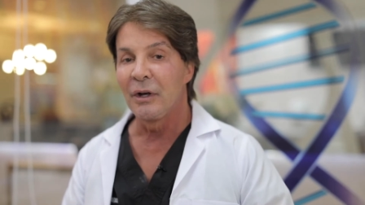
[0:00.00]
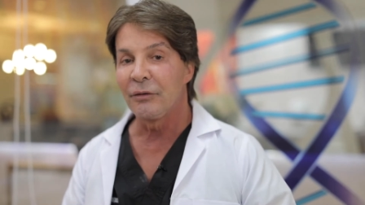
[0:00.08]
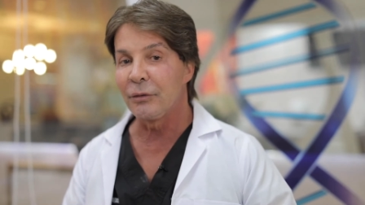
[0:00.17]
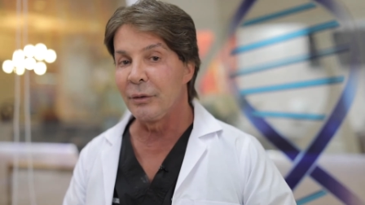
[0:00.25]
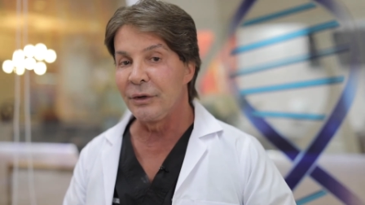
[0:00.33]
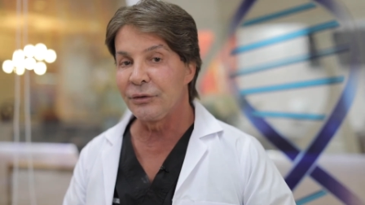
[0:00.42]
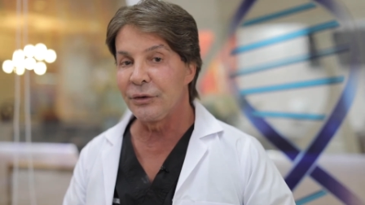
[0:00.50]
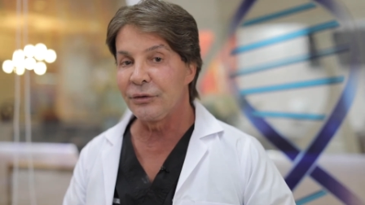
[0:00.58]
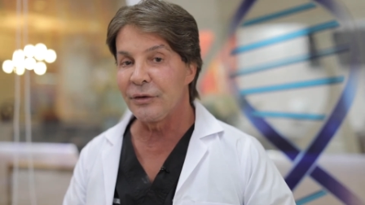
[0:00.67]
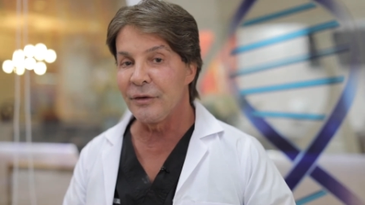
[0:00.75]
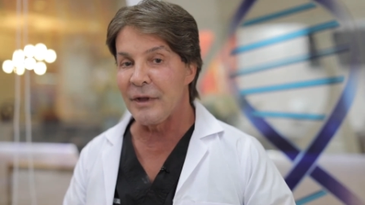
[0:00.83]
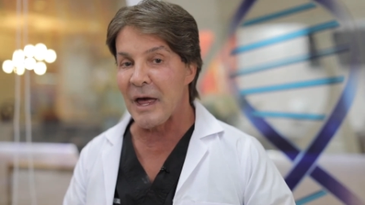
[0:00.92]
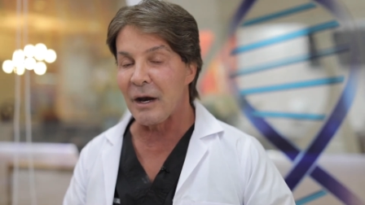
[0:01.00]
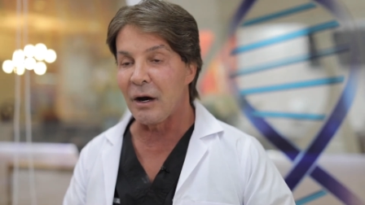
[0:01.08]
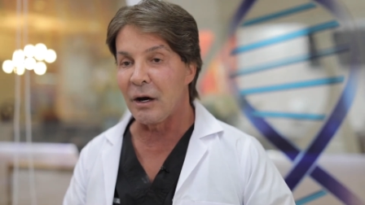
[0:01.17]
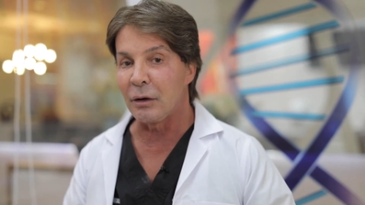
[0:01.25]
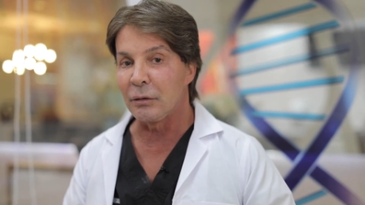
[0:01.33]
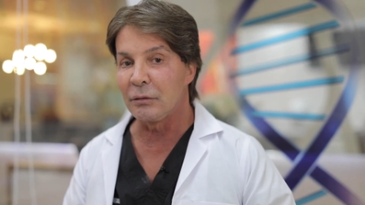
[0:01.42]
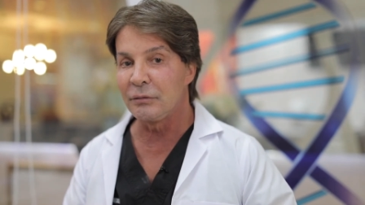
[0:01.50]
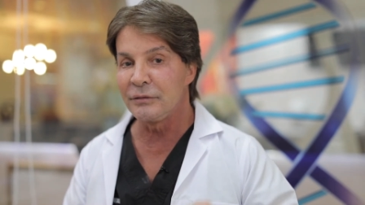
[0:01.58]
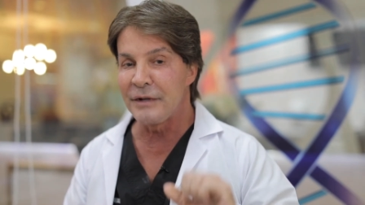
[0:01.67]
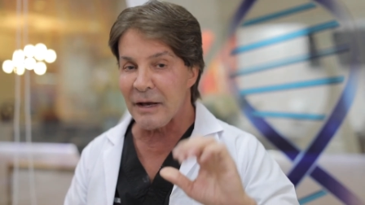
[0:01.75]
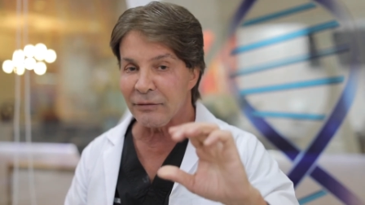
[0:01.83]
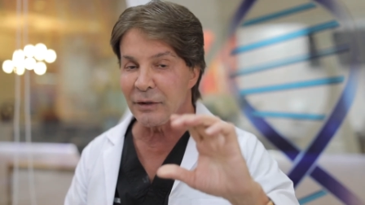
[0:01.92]
for instance, that are
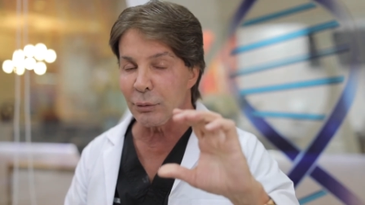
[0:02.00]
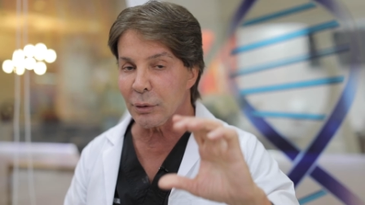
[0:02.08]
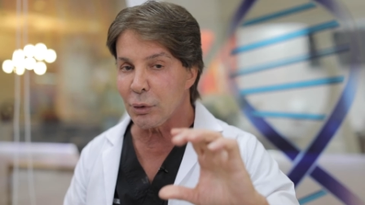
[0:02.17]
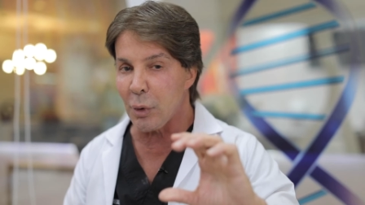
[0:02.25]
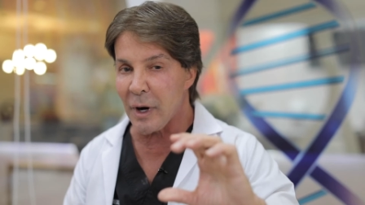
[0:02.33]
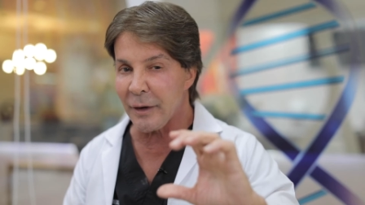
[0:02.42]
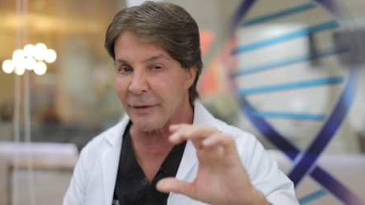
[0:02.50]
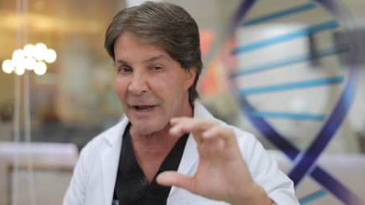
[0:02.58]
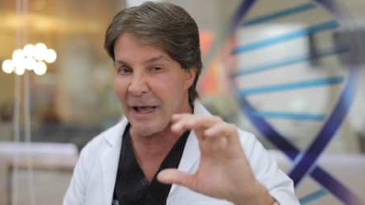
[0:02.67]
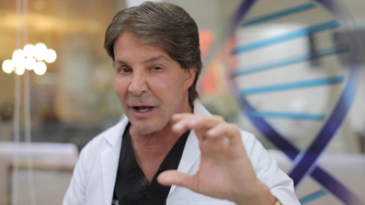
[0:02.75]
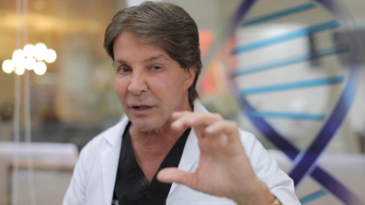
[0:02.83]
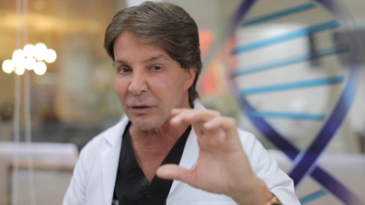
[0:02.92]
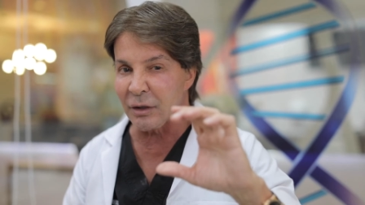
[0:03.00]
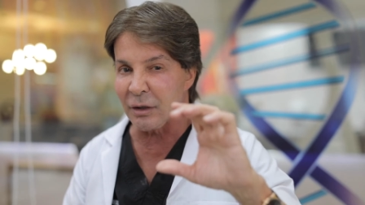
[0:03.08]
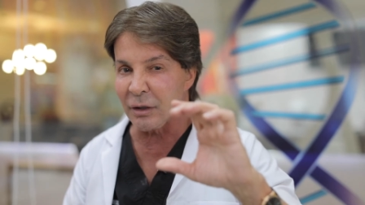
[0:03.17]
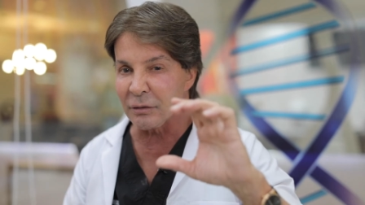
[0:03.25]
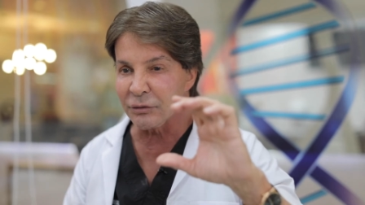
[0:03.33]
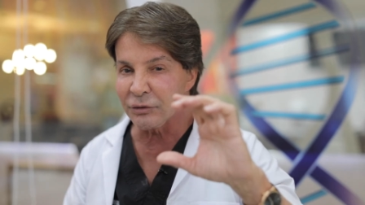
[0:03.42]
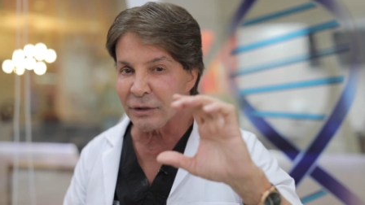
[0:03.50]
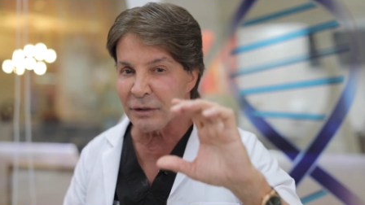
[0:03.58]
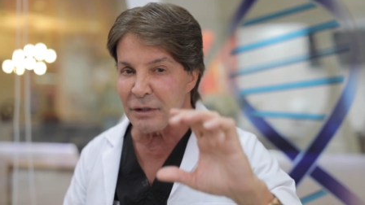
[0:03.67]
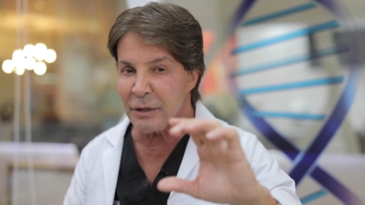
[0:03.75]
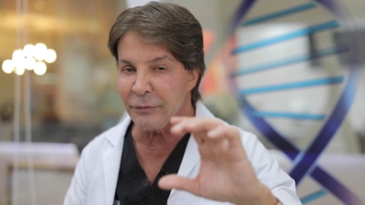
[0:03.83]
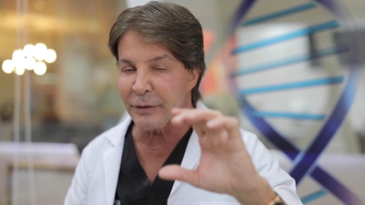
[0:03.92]
definitely require a
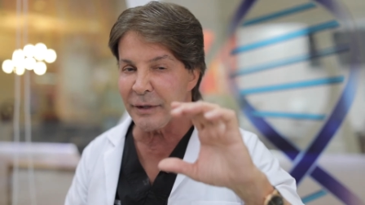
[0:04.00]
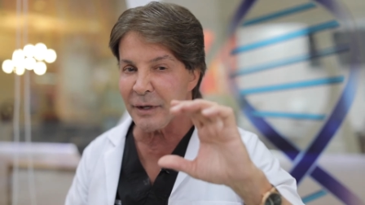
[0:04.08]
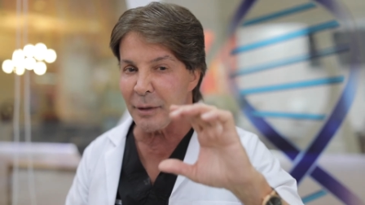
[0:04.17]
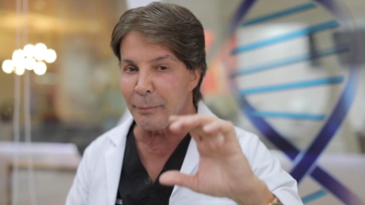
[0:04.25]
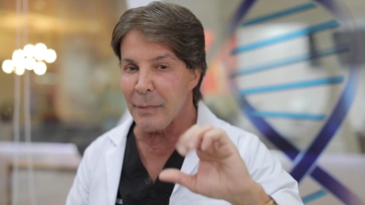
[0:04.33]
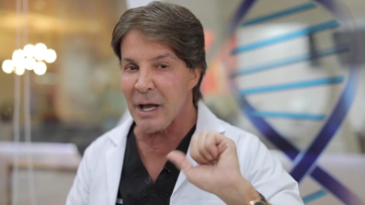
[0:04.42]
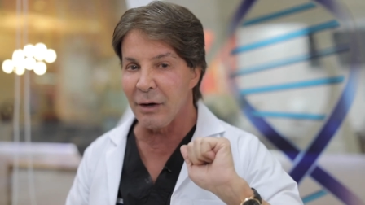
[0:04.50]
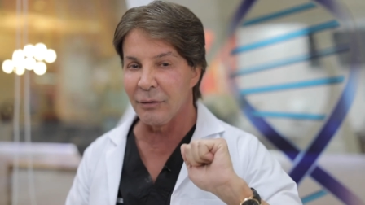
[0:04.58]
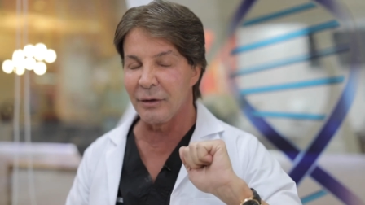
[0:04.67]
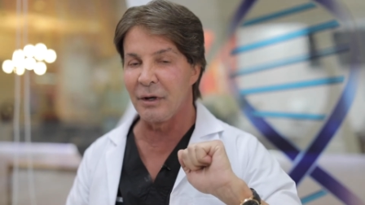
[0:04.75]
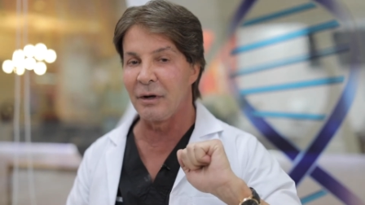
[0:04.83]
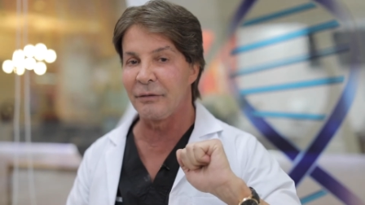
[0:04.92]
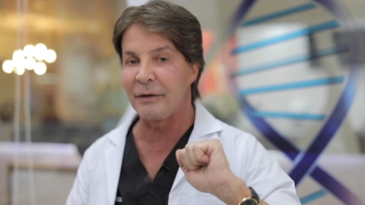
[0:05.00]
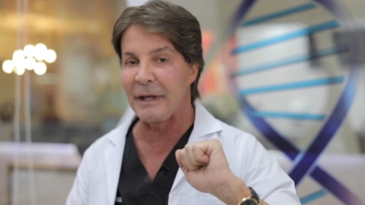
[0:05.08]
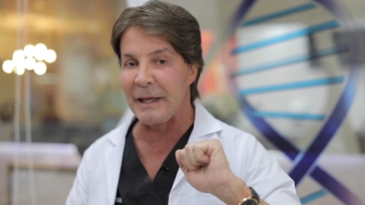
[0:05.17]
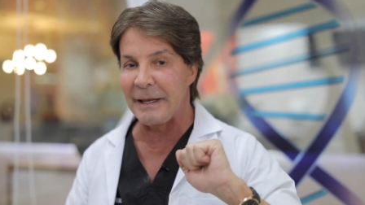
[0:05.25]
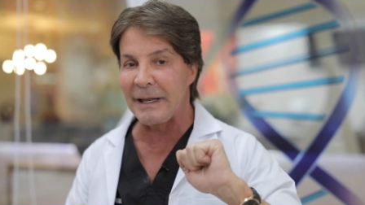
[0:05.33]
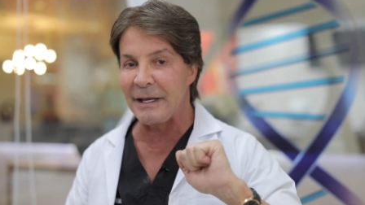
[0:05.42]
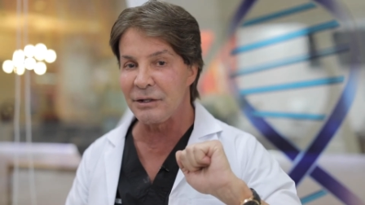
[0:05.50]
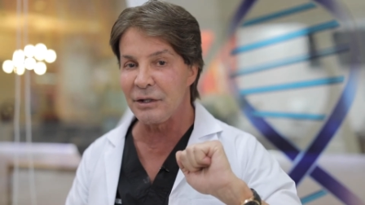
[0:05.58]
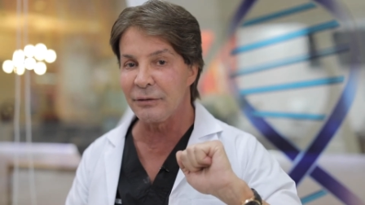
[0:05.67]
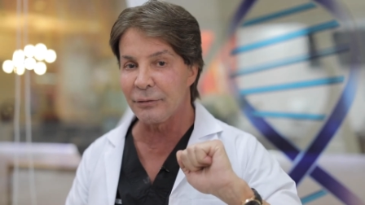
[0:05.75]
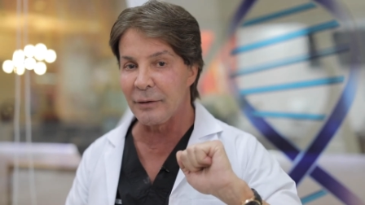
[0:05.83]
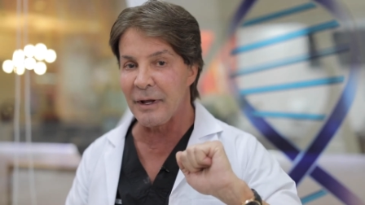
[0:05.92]
significant amount of
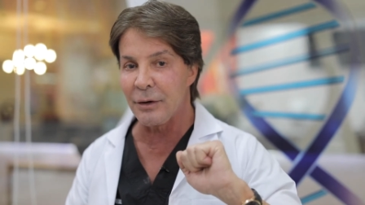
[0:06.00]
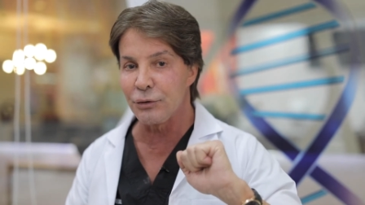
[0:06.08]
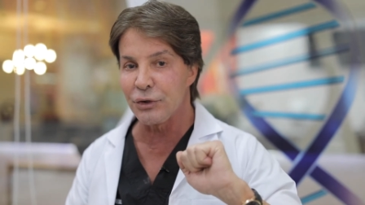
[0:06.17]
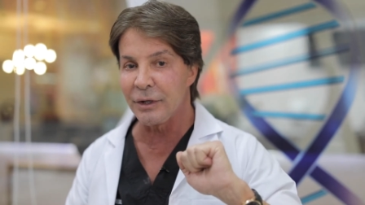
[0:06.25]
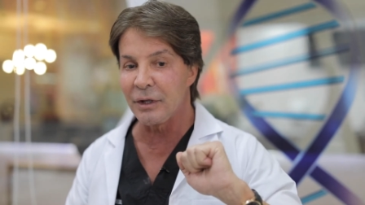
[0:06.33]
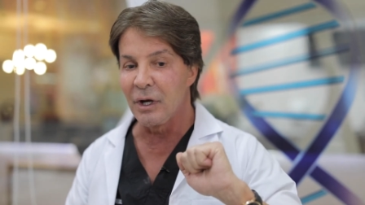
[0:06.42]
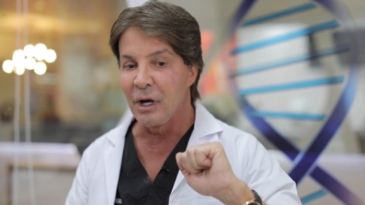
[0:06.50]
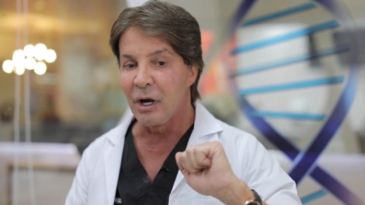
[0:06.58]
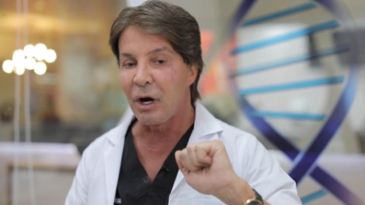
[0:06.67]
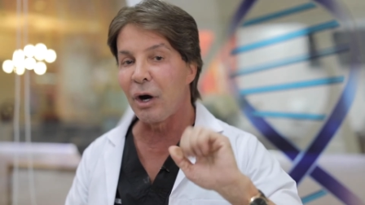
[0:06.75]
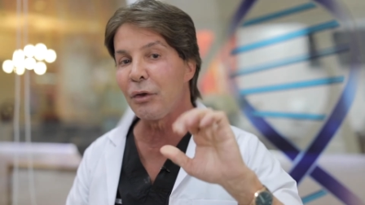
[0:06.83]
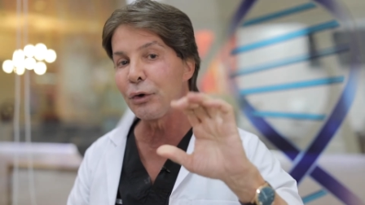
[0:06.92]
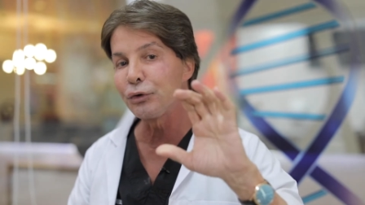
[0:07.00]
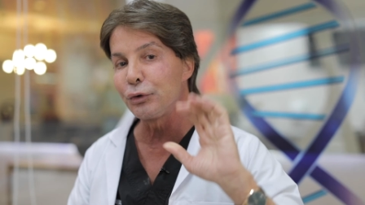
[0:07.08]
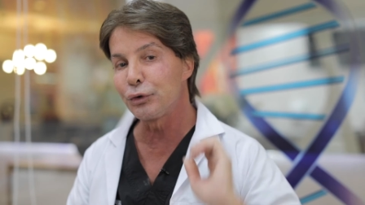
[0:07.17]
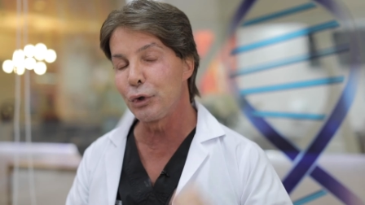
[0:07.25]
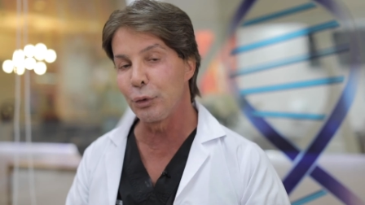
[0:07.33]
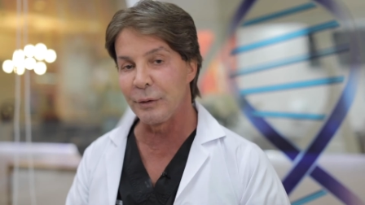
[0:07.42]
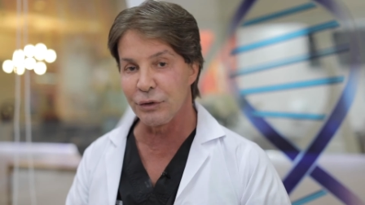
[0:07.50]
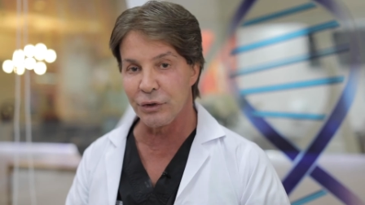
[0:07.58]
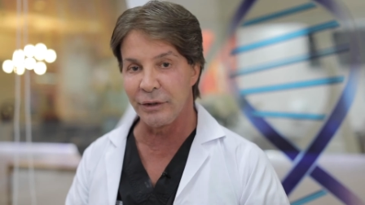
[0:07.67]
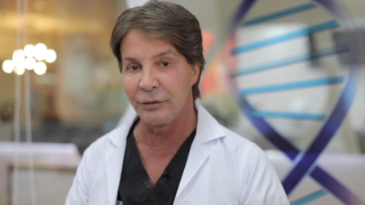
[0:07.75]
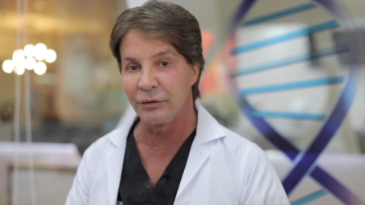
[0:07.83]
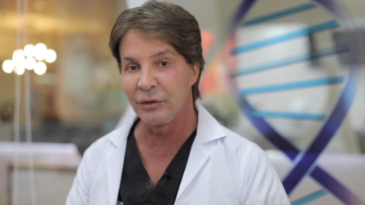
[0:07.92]
NAD for energy are the sirtuin
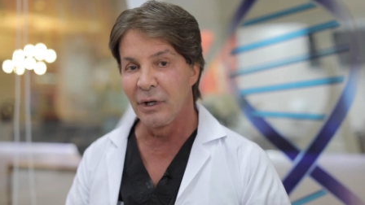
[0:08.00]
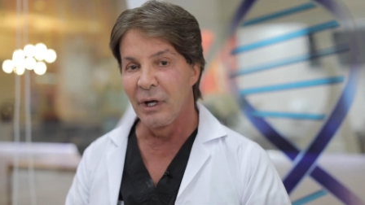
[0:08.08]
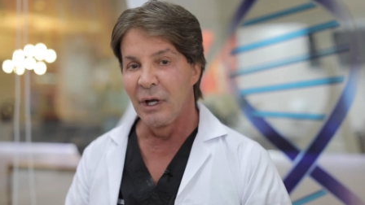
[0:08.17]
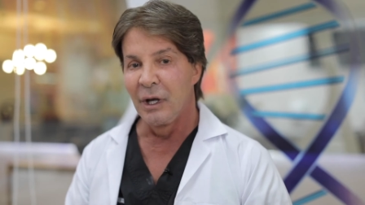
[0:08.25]
genes.